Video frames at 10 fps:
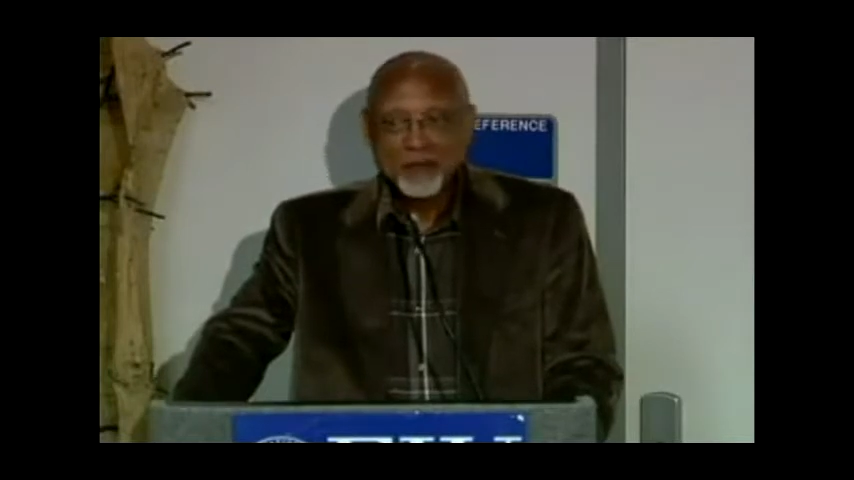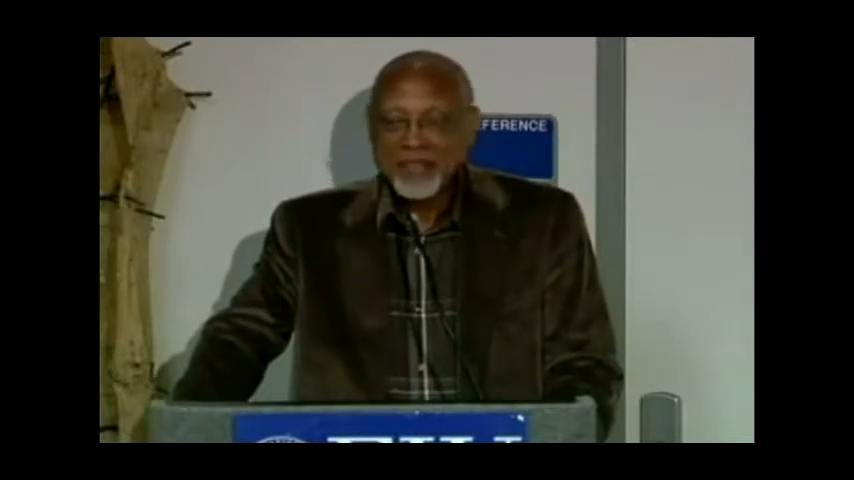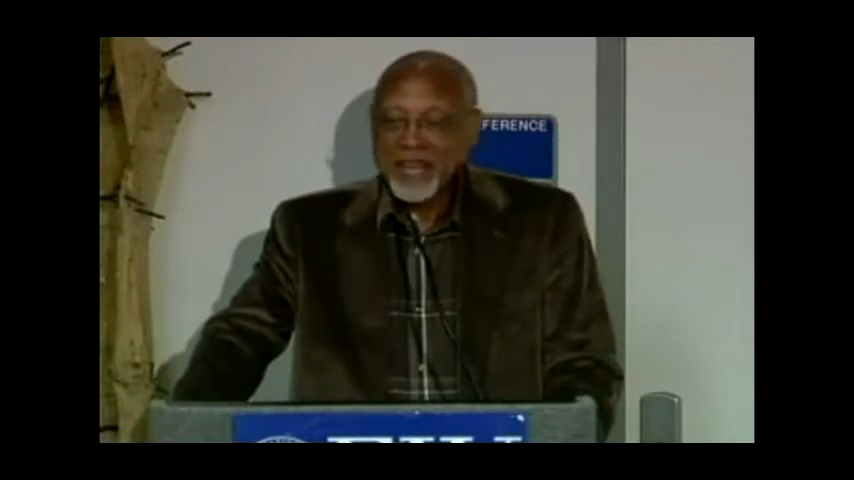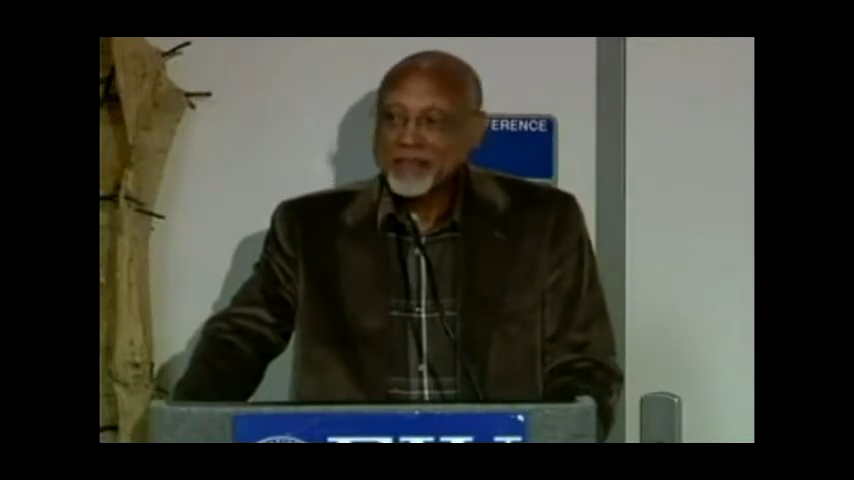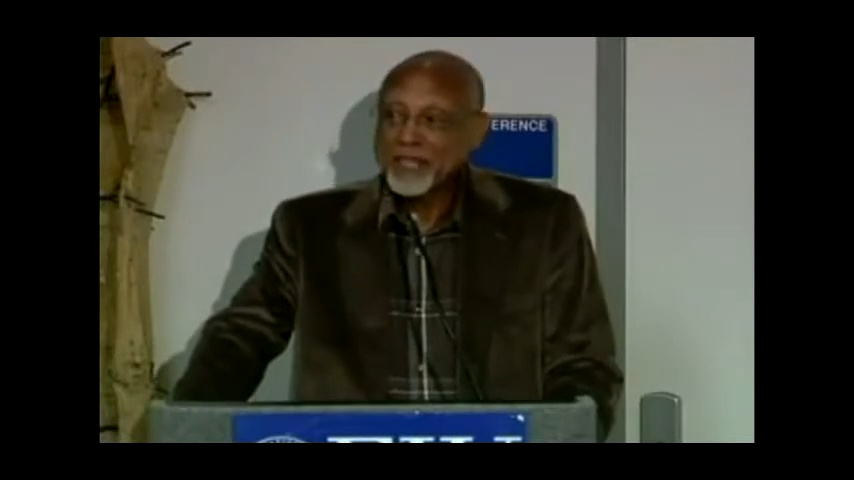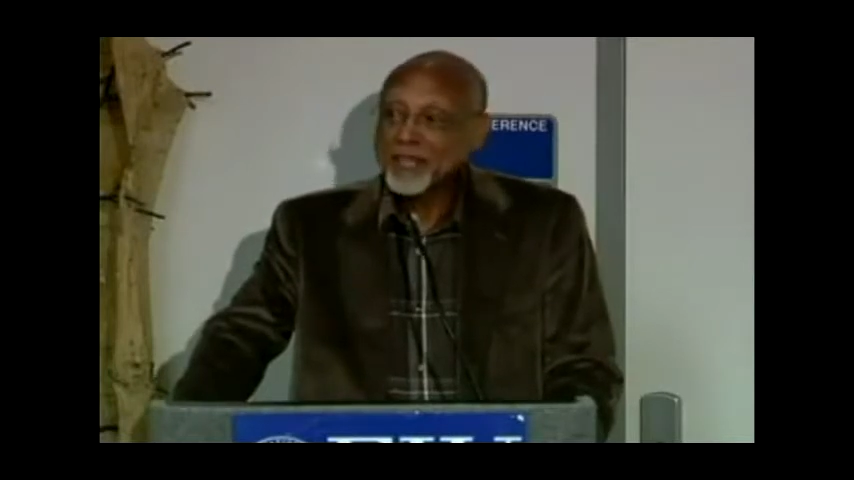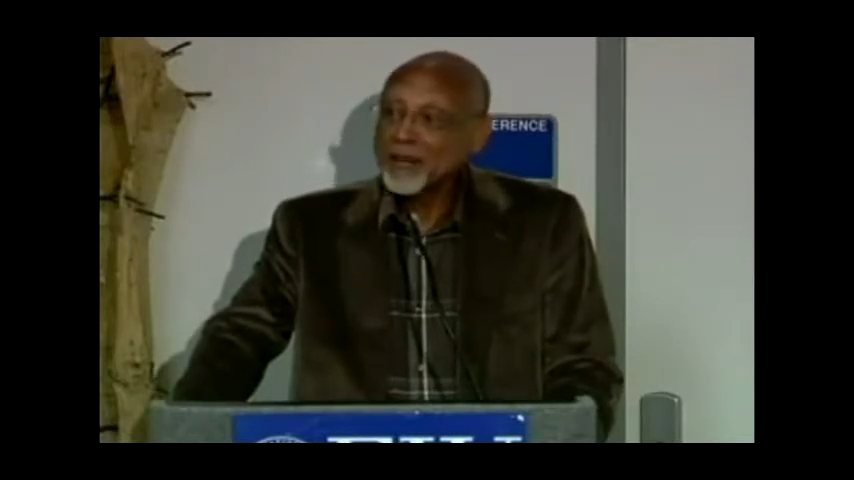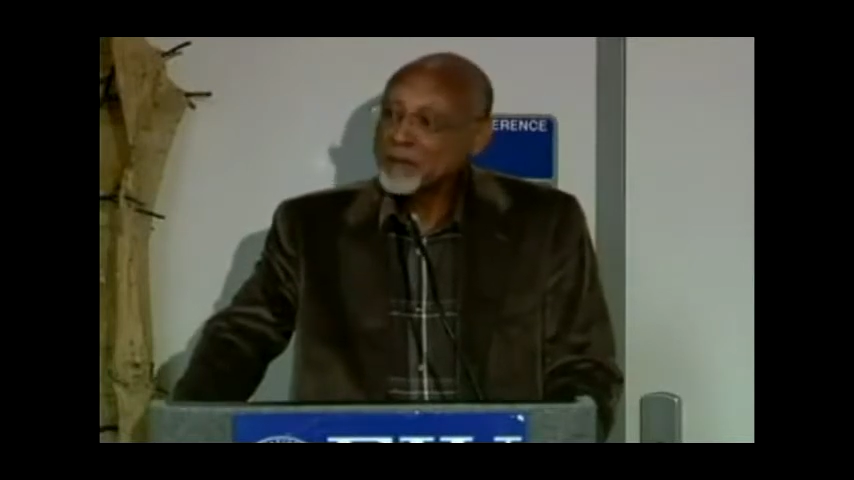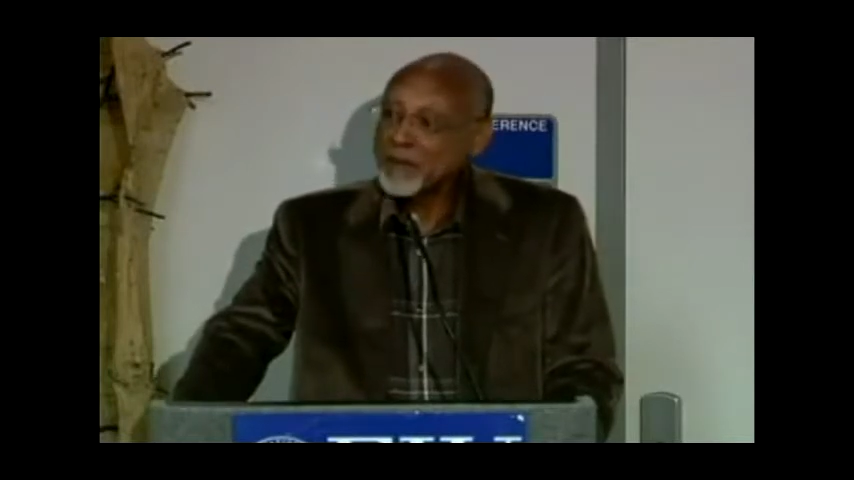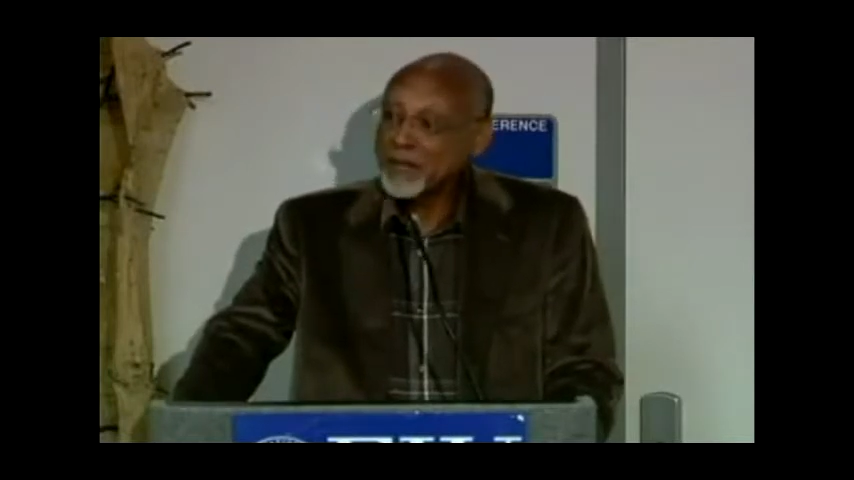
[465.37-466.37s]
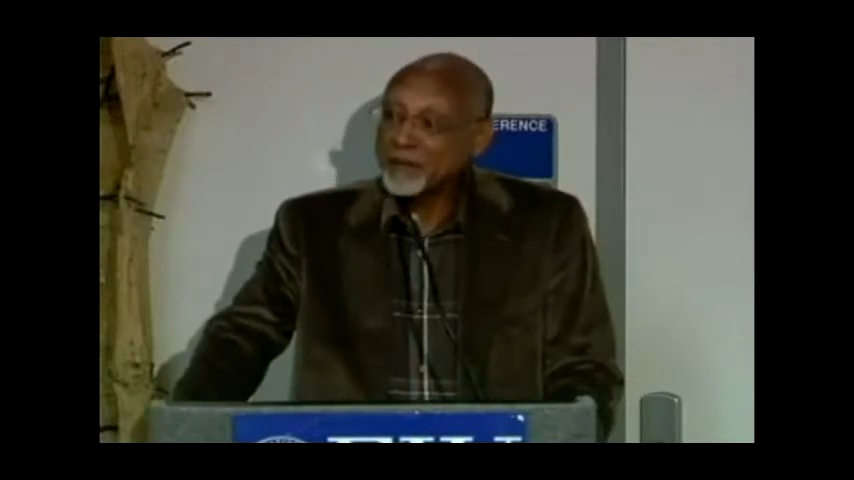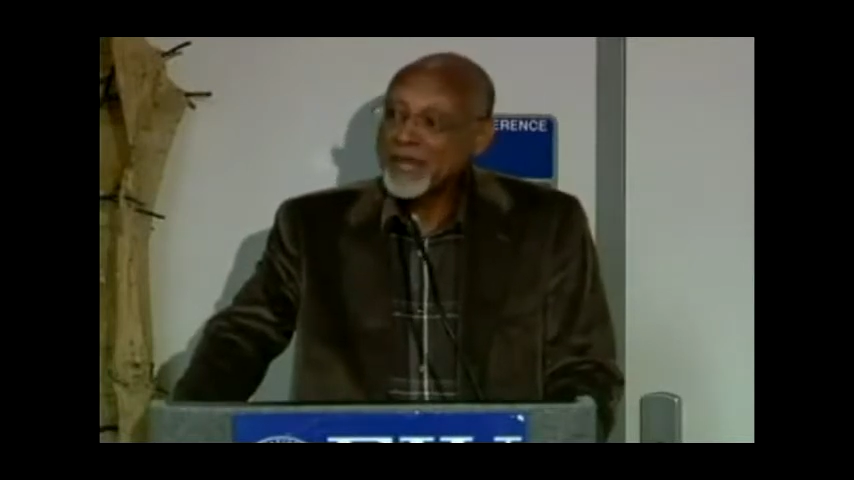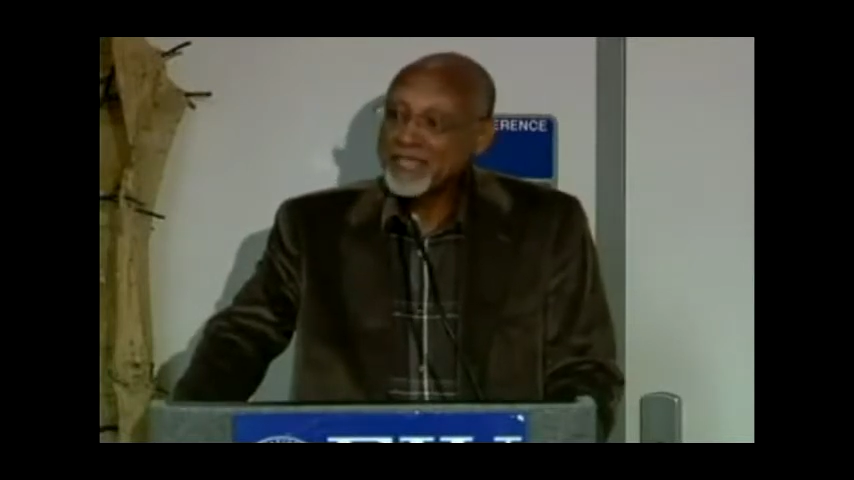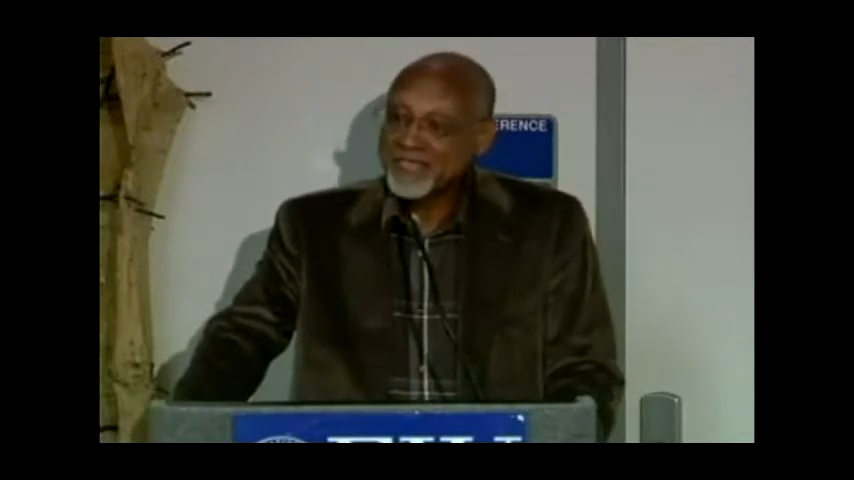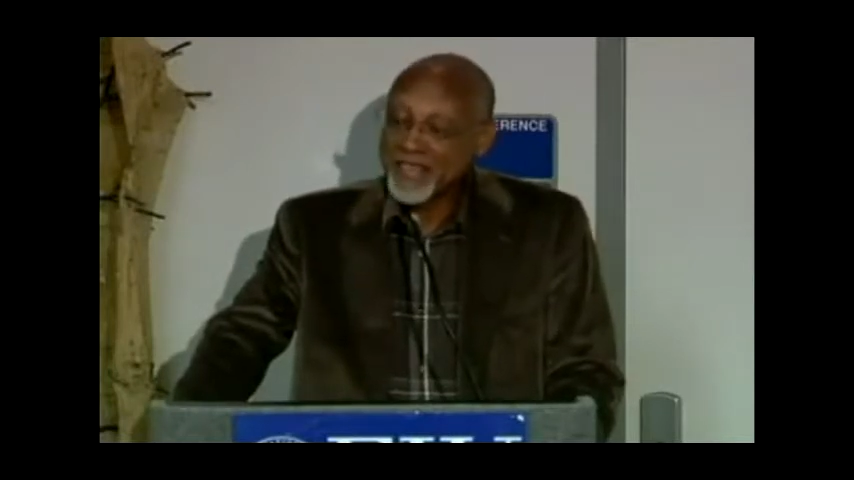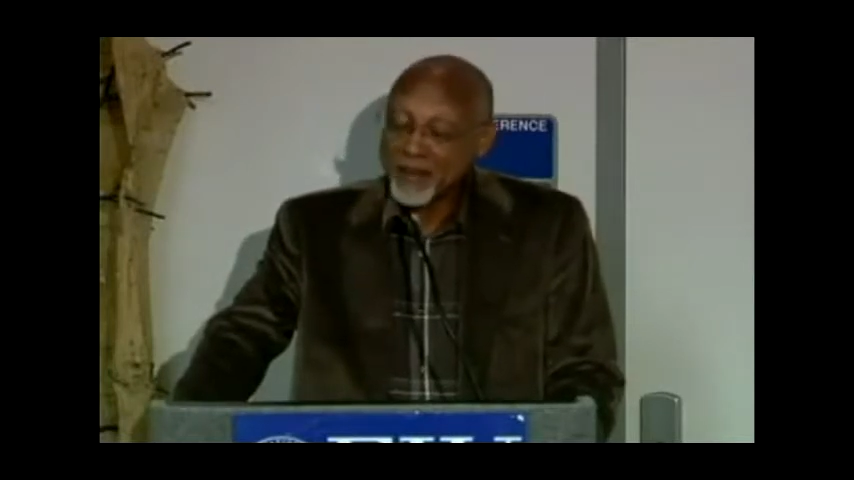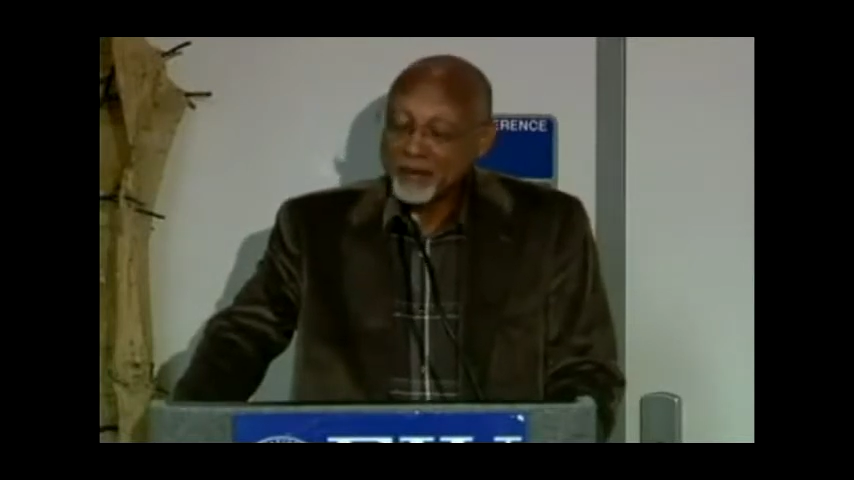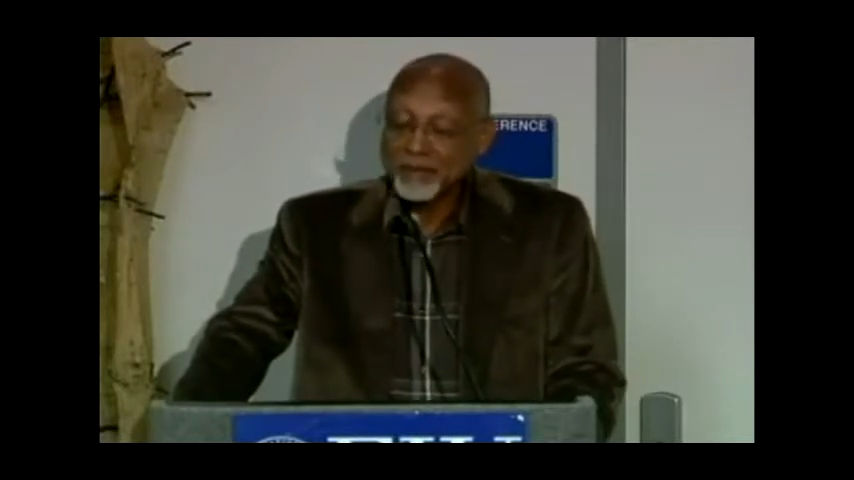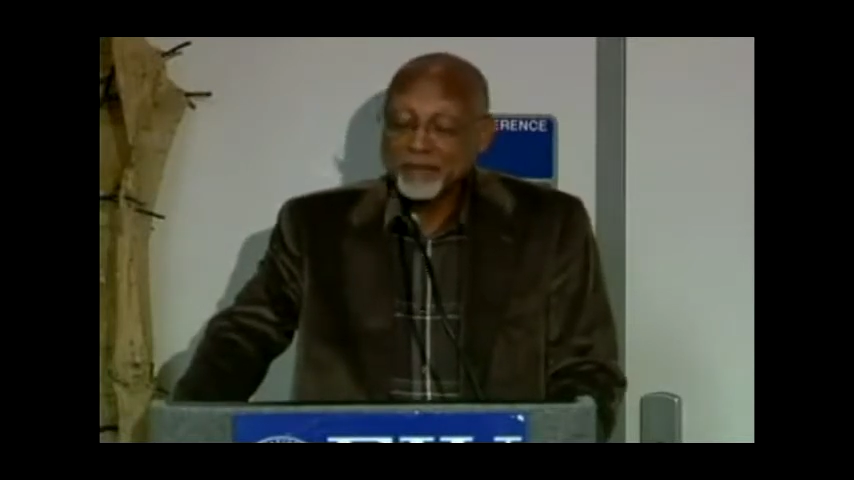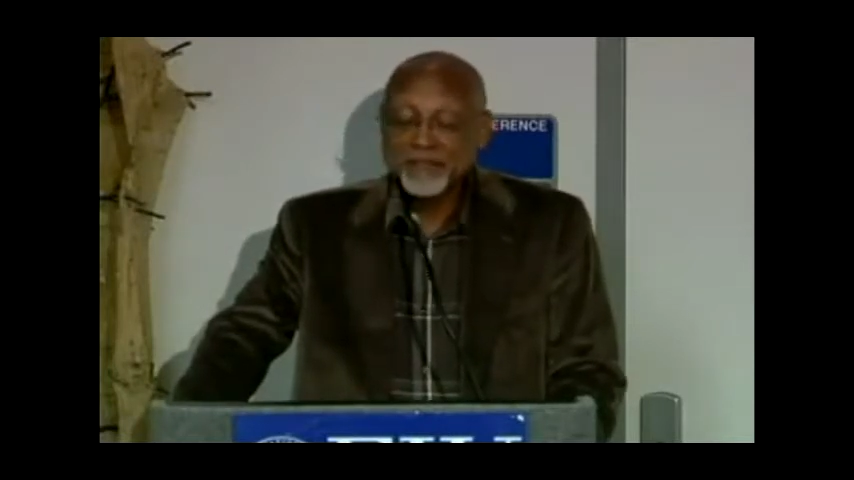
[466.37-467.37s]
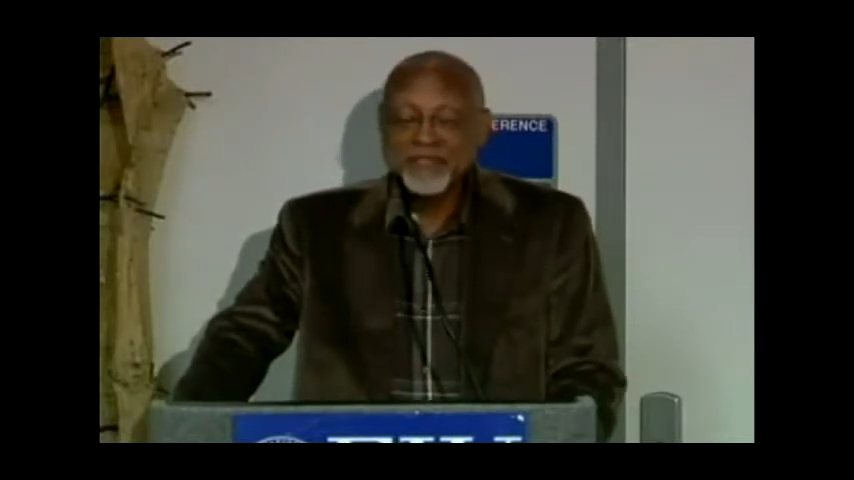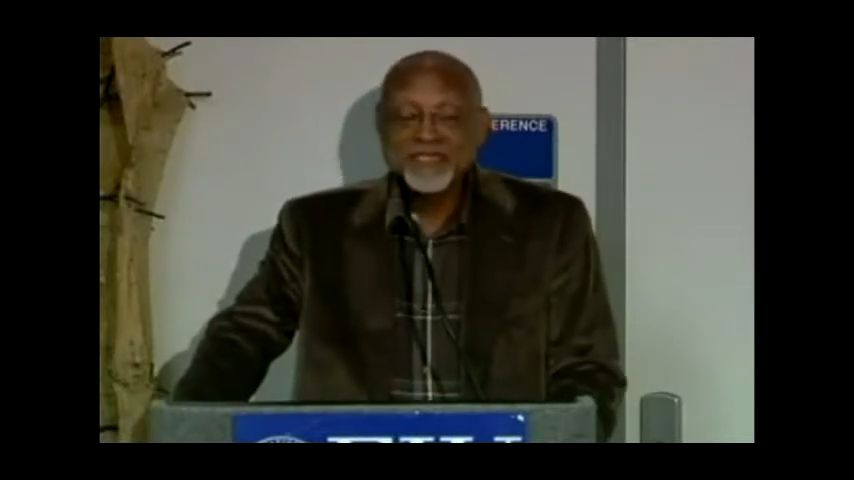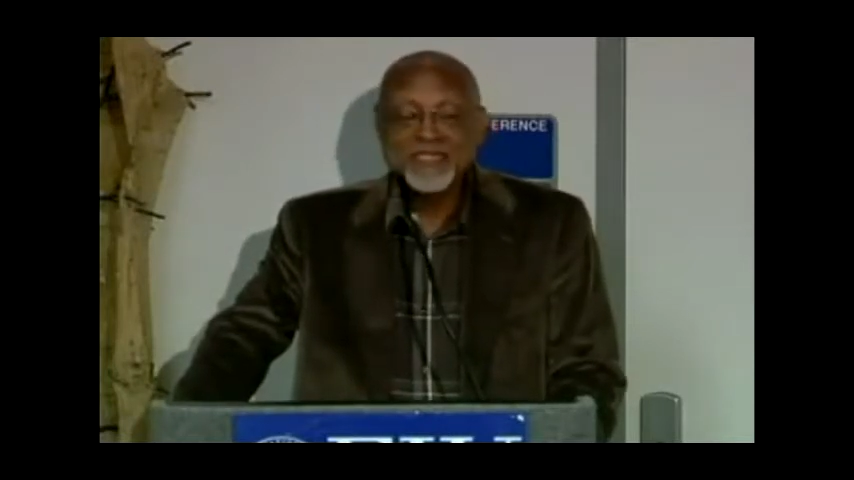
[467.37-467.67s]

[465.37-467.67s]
But having come here myself